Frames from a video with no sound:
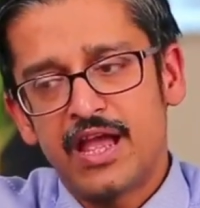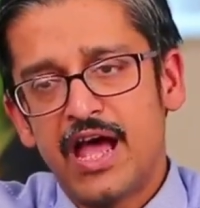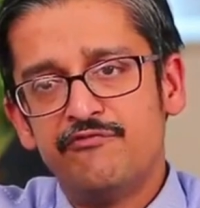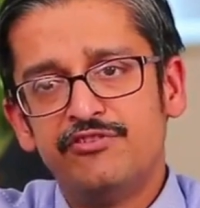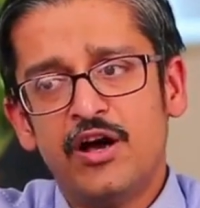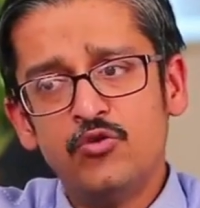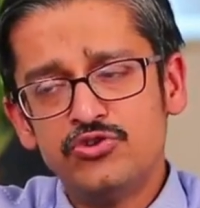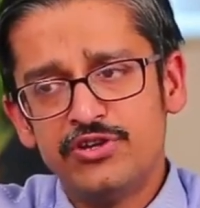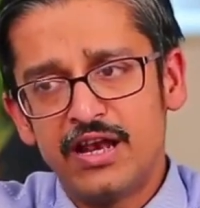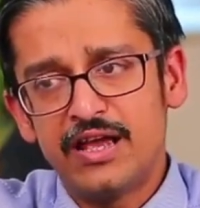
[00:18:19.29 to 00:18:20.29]
And
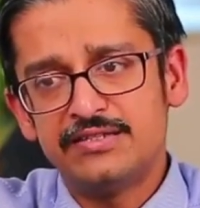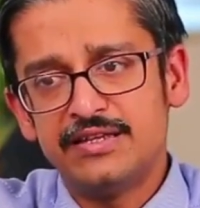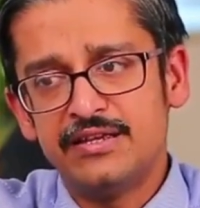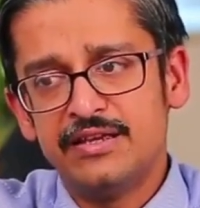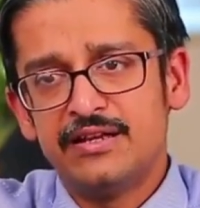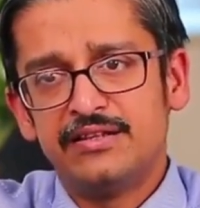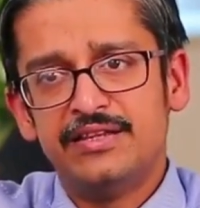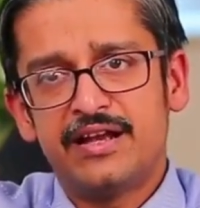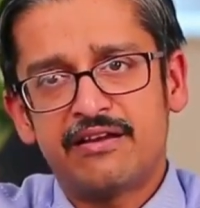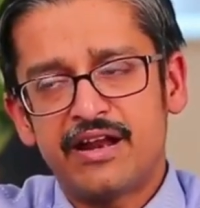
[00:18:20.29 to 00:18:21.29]
without realizing,
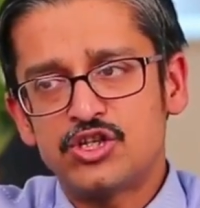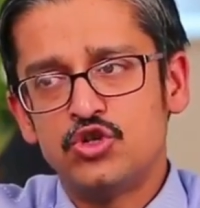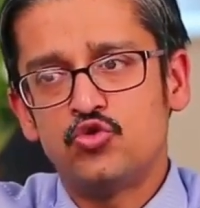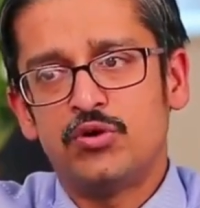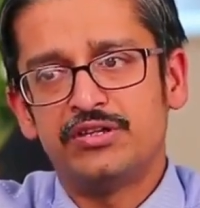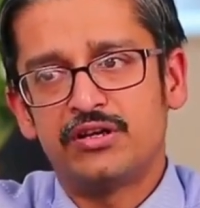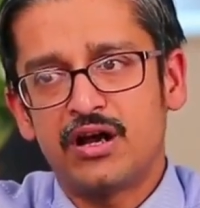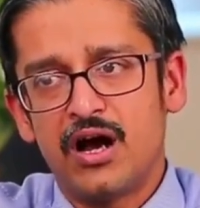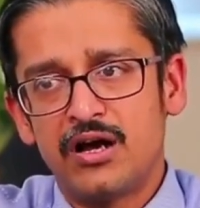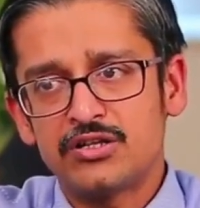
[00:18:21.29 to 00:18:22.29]
they crash into other
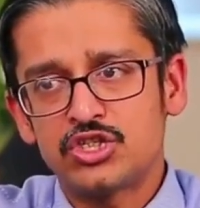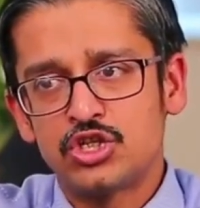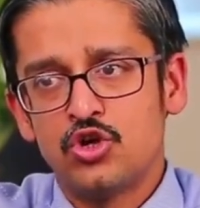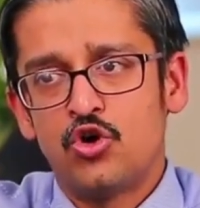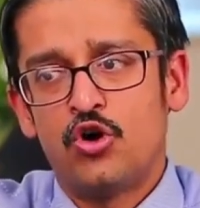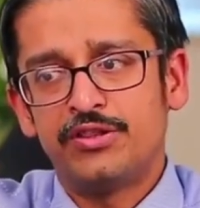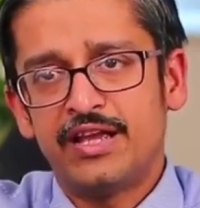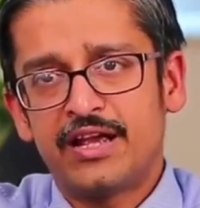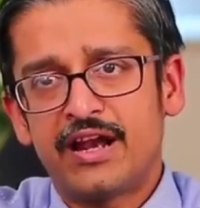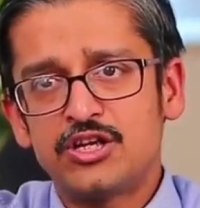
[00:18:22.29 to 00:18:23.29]
cars or they
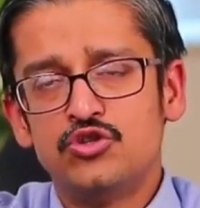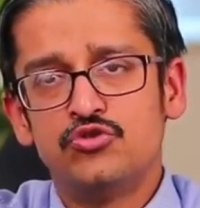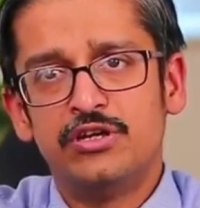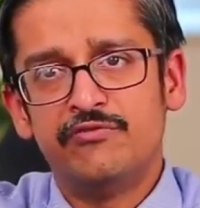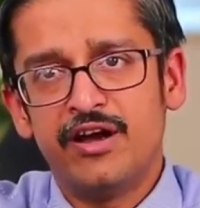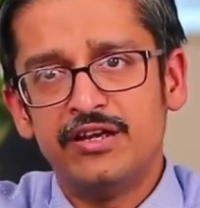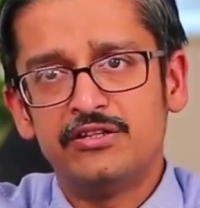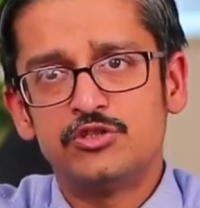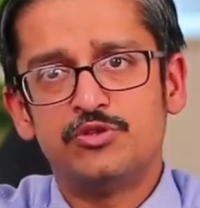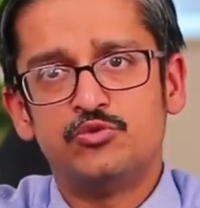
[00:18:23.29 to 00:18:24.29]
crash into
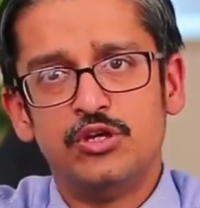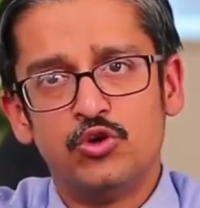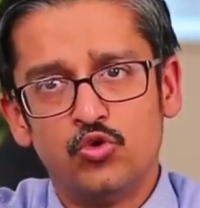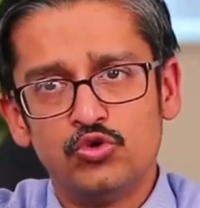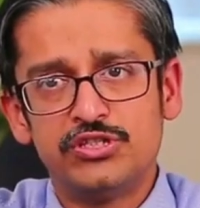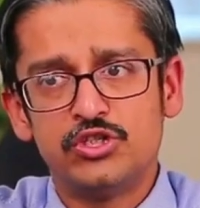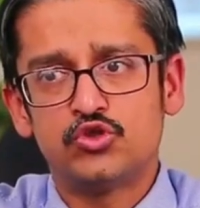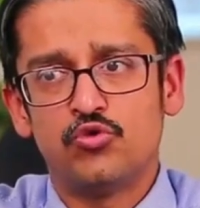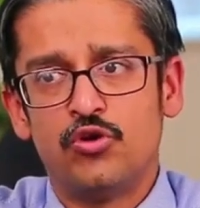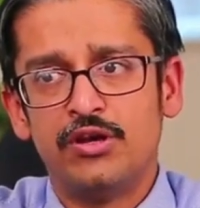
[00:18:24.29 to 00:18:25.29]
dividers between roads and
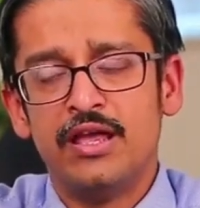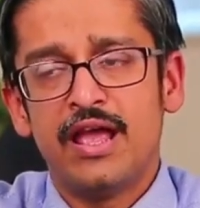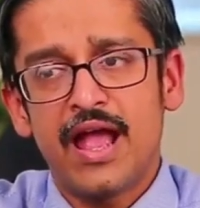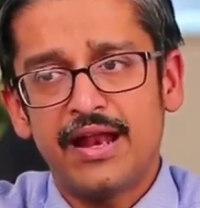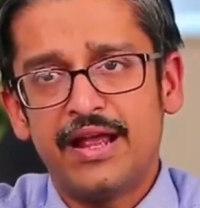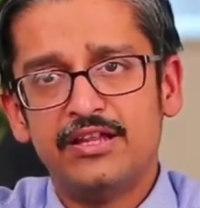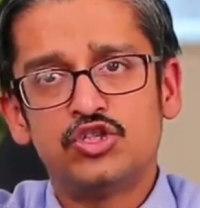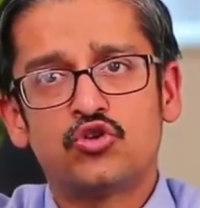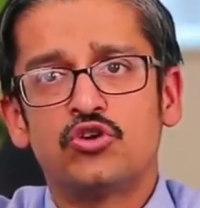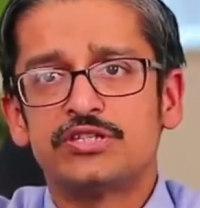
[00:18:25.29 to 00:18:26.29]
so on, and
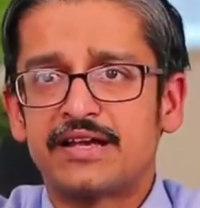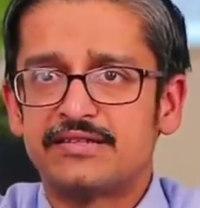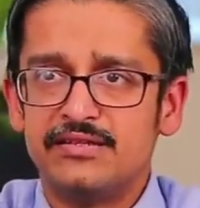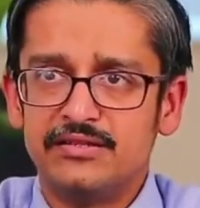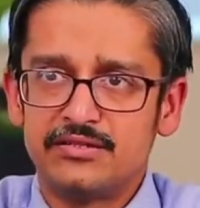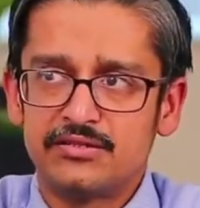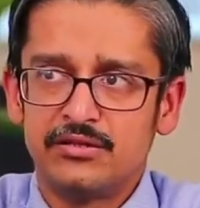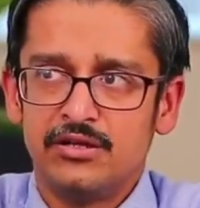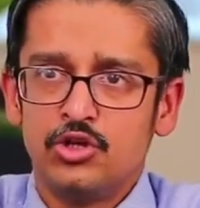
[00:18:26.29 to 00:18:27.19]
hence cause accidents.